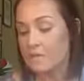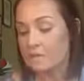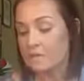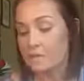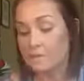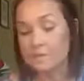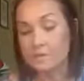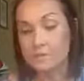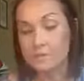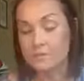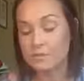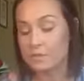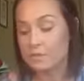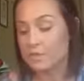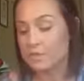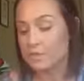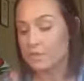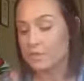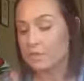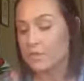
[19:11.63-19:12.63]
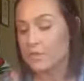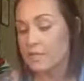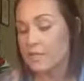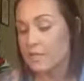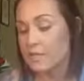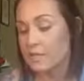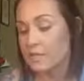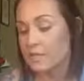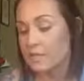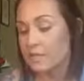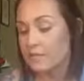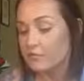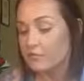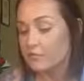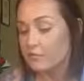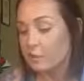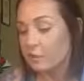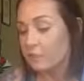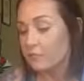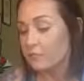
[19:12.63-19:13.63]
so I'm just gonna read this to you. If
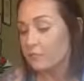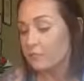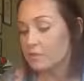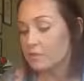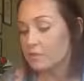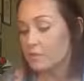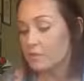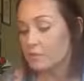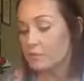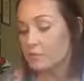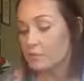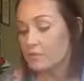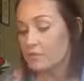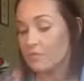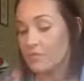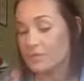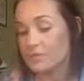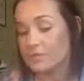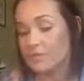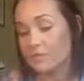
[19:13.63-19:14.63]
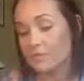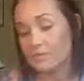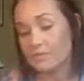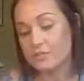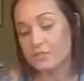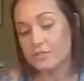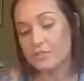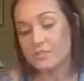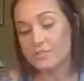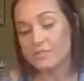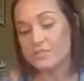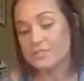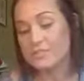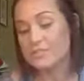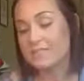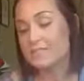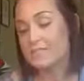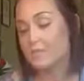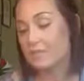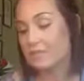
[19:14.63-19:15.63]
you become concerned with preventing or treating the
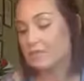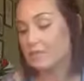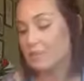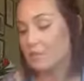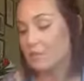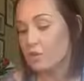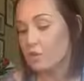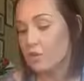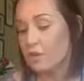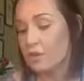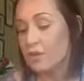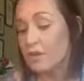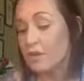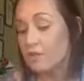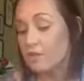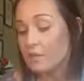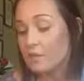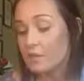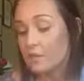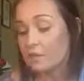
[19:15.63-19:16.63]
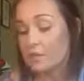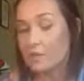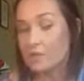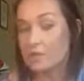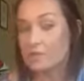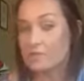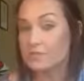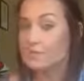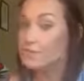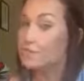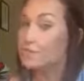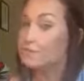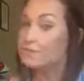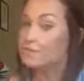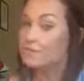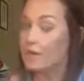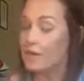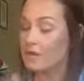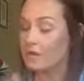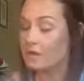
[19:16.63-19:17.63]
signs of aging, you may have come across the
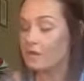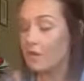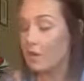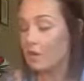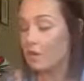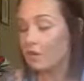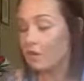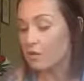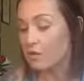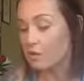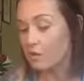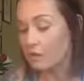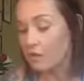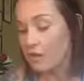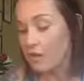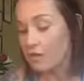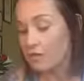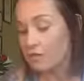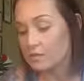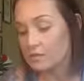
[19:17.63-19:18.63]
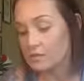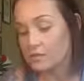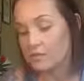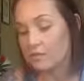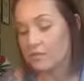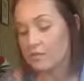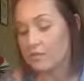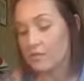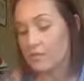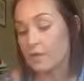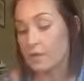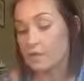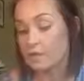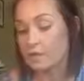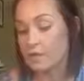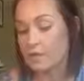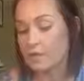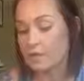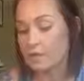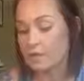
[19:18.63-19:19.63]
terms retinol or collagen on
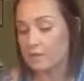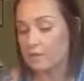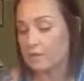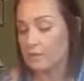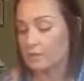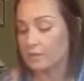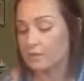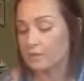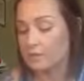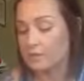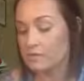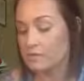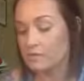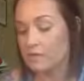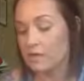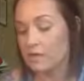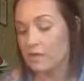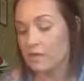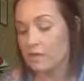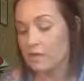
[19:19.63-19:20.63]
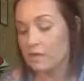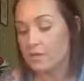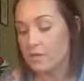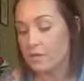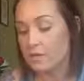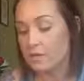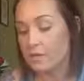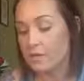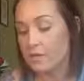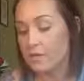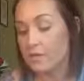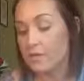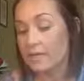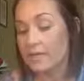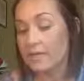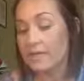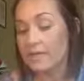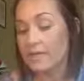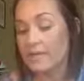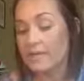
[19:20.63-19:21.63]
product labels. Okay, and
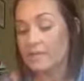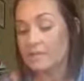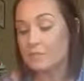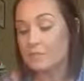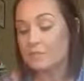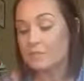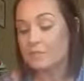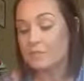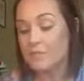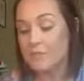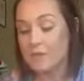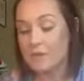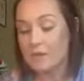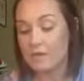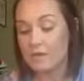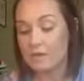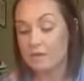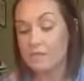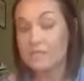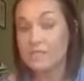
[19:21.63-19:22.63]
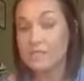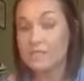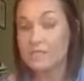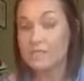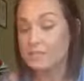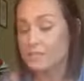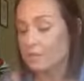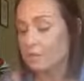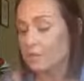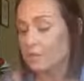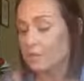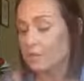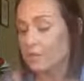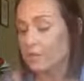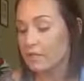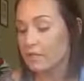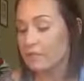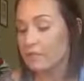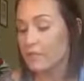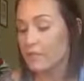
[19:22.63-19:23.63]
it has been found
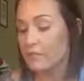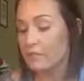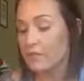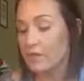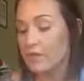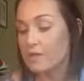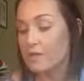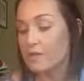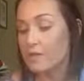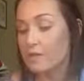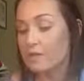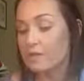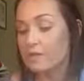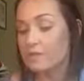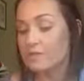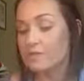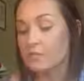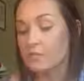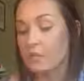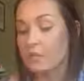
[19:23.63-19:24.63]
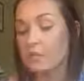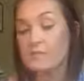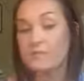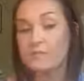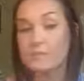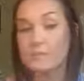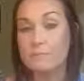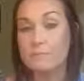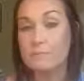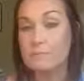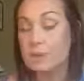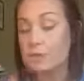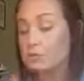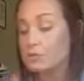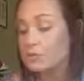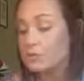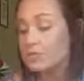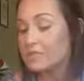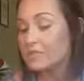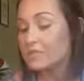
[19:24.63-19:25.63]
scientifically that retinol is one of the
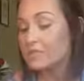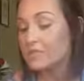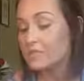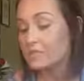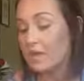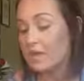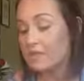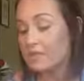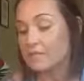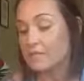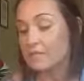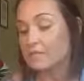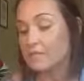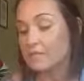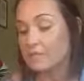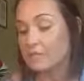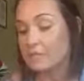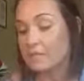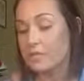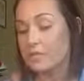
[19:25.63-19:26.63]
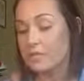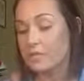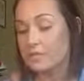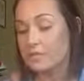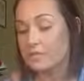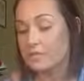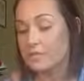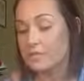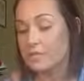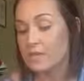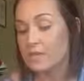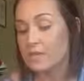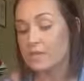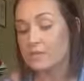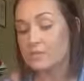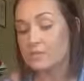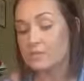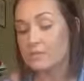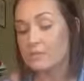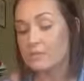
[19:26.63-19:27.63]
most effective ingredients
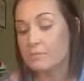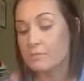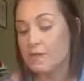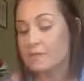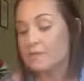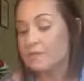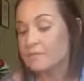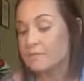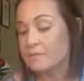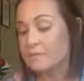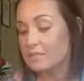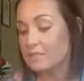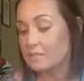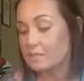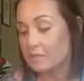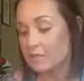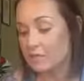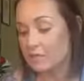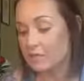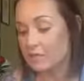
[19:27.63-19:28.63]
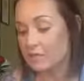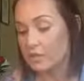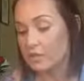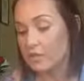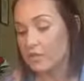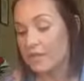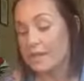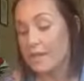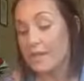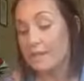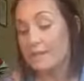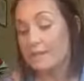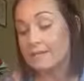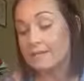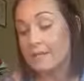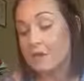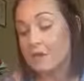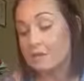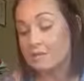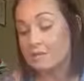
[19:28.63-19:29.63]
to combat the signs of aging and
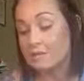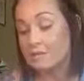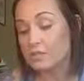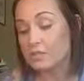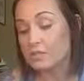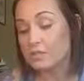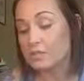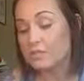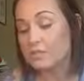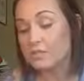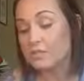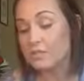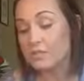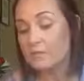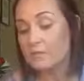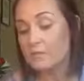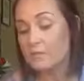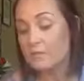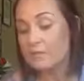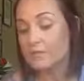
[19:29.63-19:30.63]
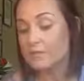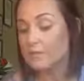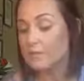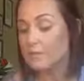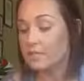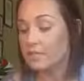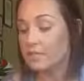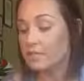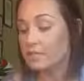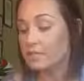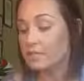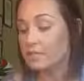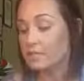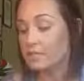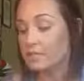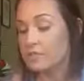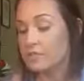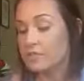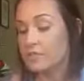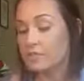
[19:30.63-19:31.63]
collagen is the component that gives your
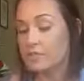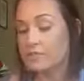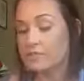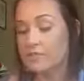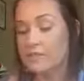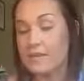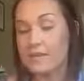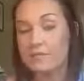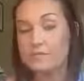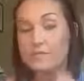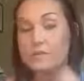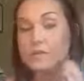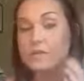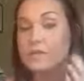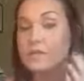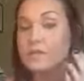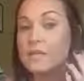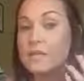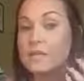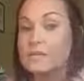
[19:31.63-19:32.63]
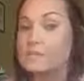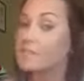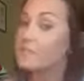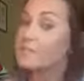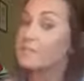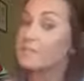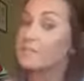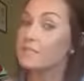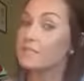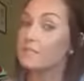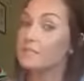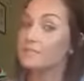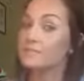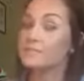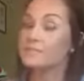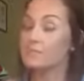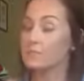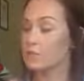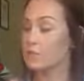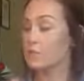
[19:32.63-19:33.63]
skin its natural elasticity,
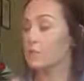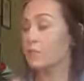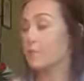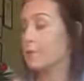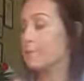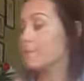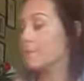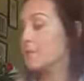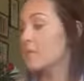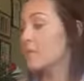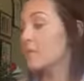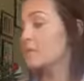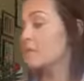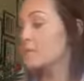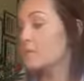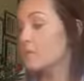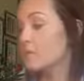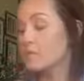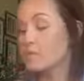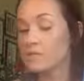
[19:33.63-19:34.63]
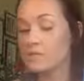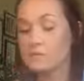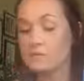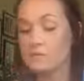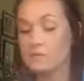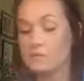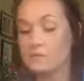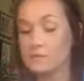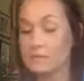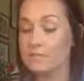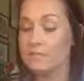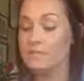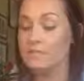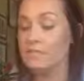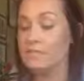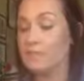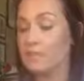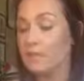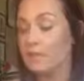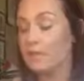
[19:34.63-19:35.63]
okay? So let's, let's
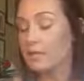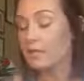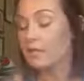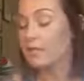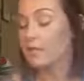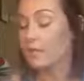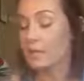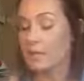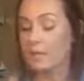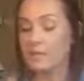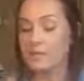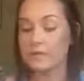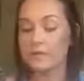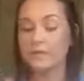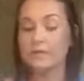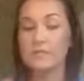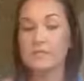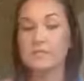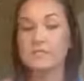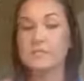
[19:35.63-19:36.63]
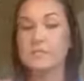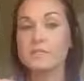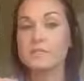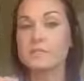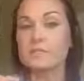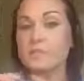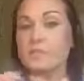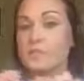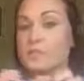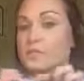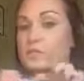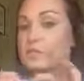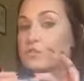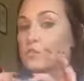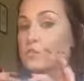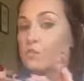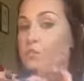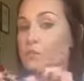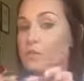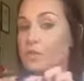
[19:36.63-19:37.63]
just clarify, this is going
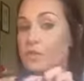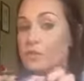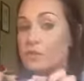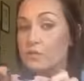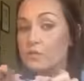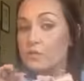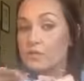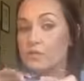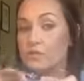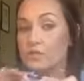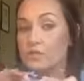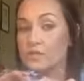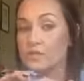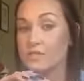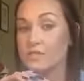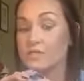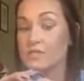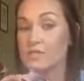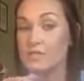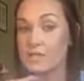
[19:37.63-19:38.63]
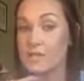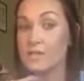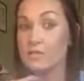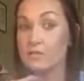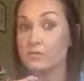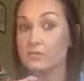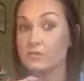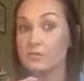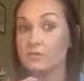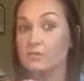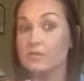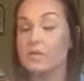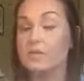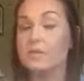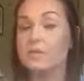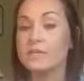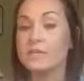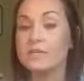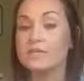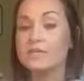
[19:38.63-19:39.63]
to renew your skin cells,
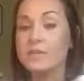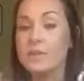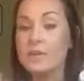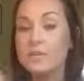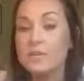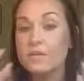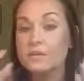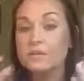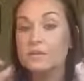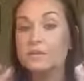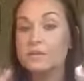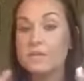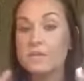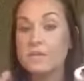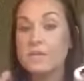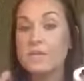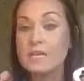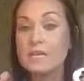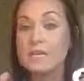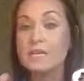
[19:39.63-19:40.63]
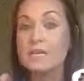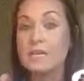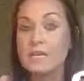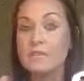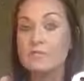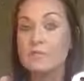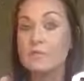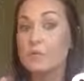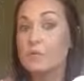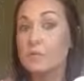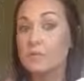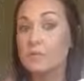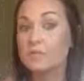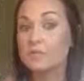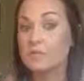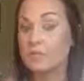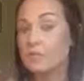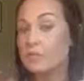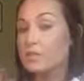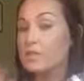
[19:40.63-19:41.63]
get down at the DNA level
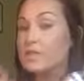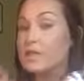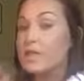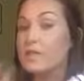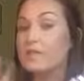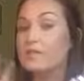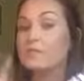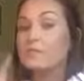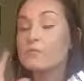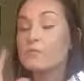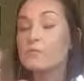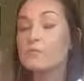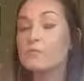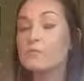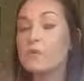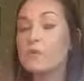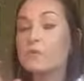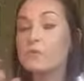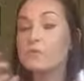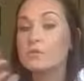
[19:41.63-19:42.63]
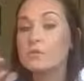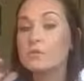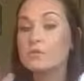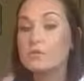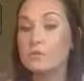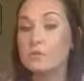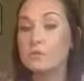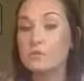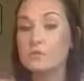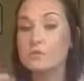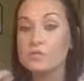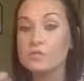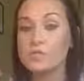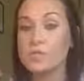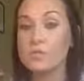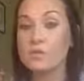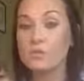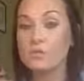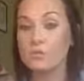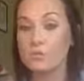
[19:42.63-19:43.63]
basically and promote new
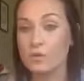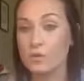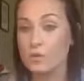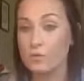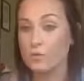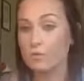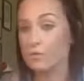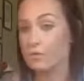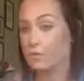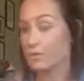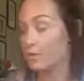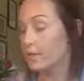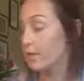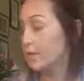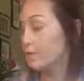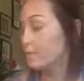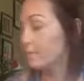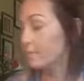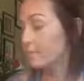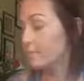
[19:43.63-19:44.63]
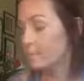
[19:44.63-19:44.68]
cell growth, okay?